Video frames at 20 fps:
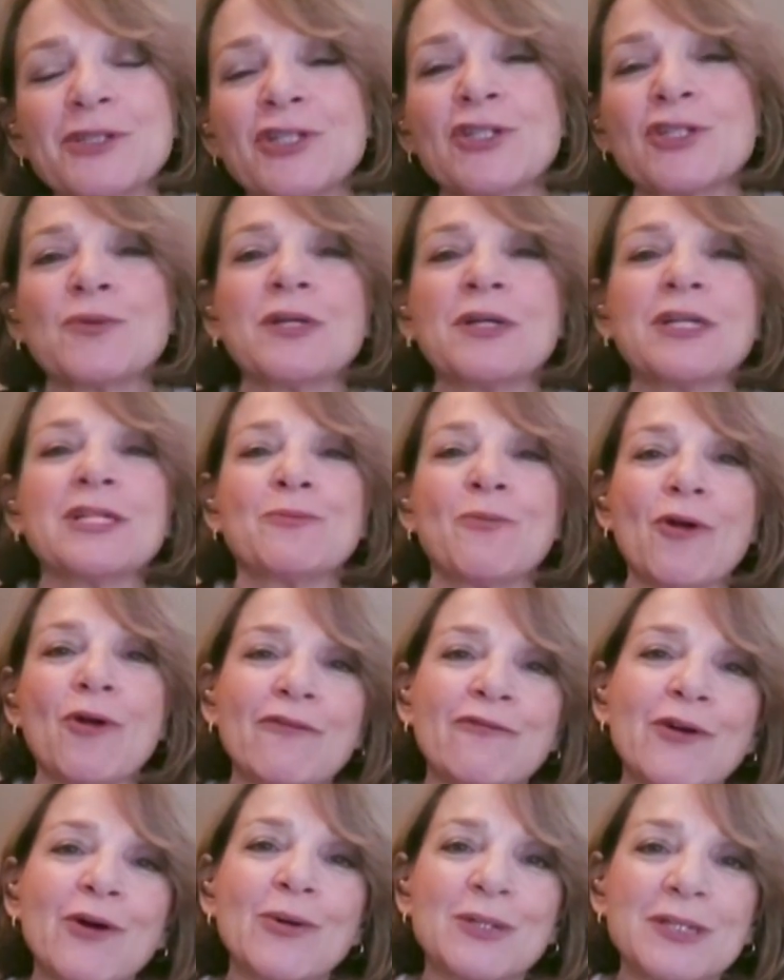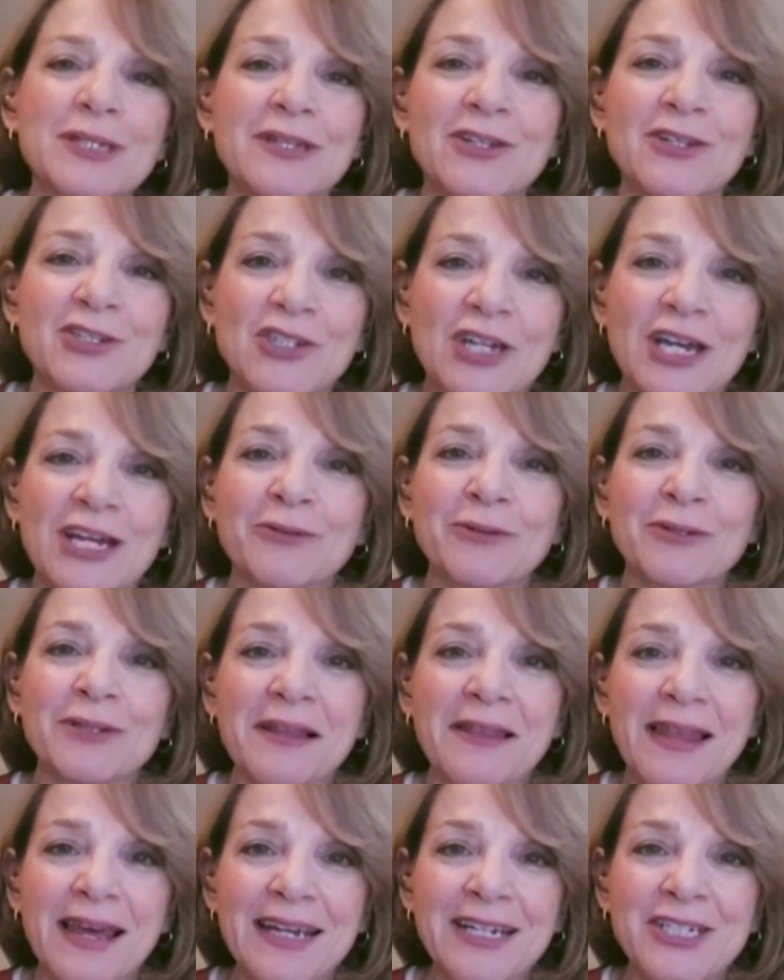to squeeze more votes in the
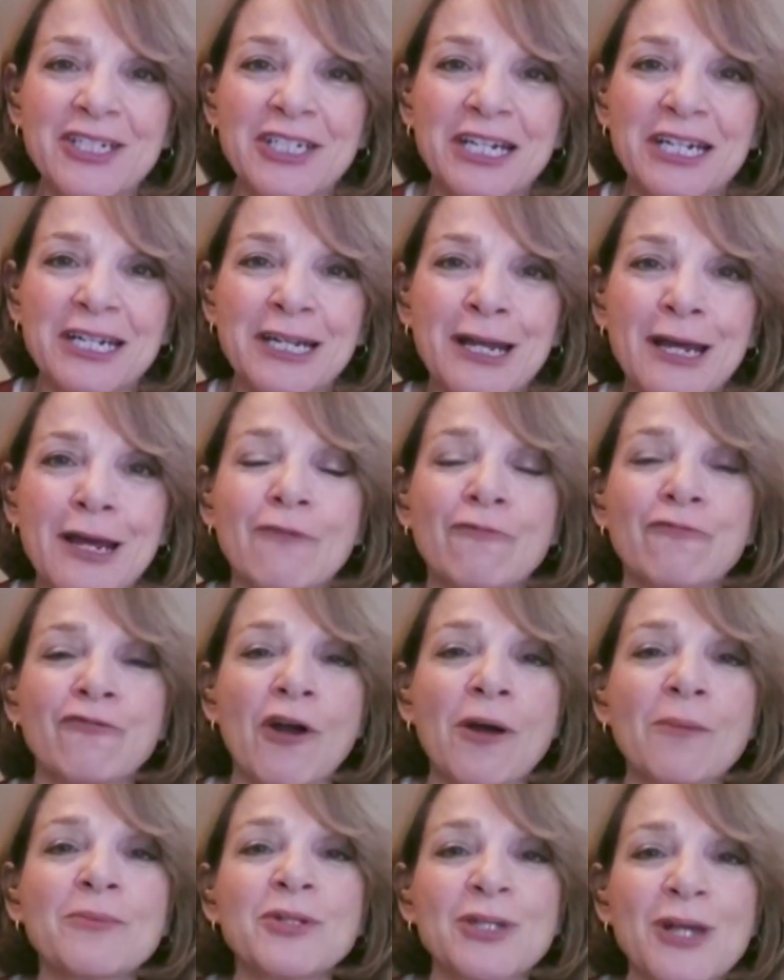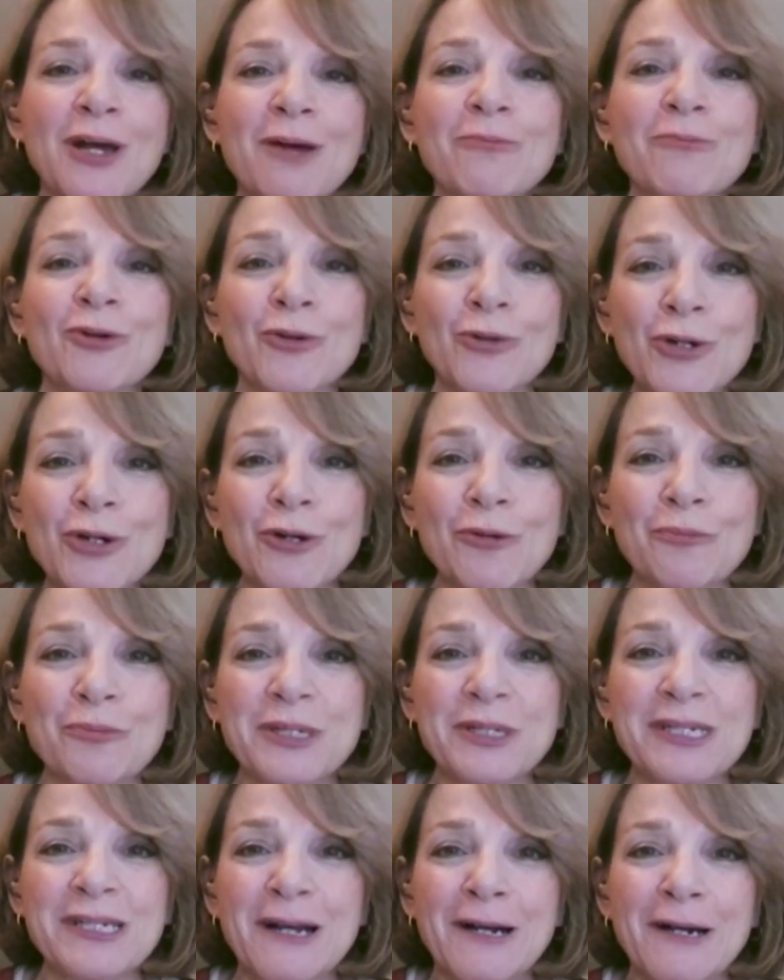general election from some
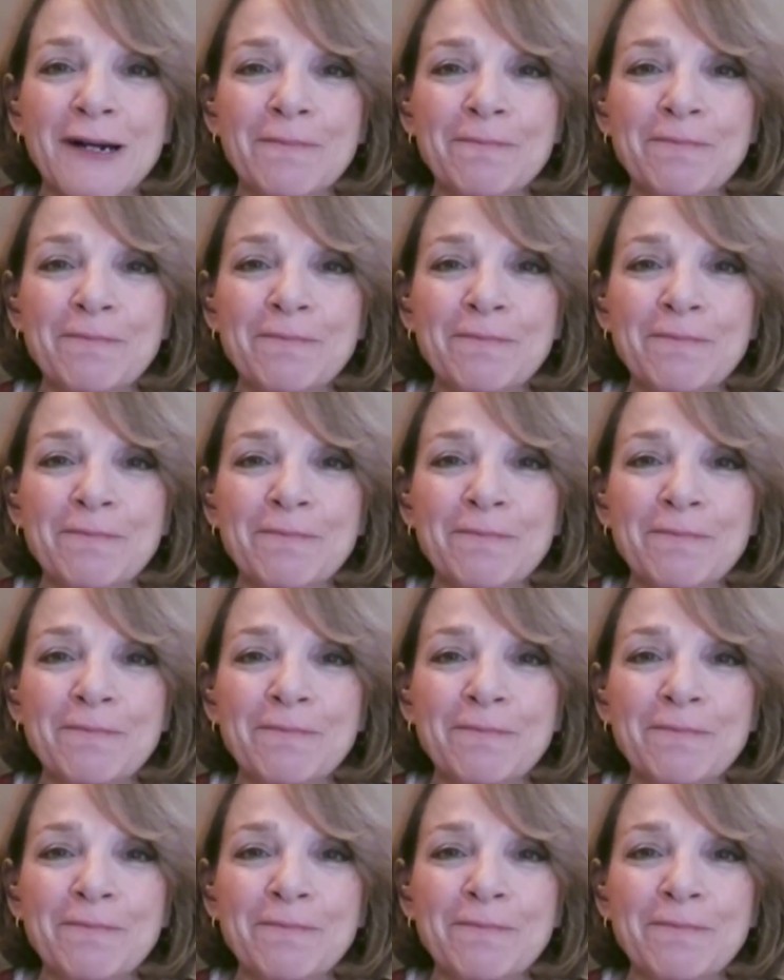groups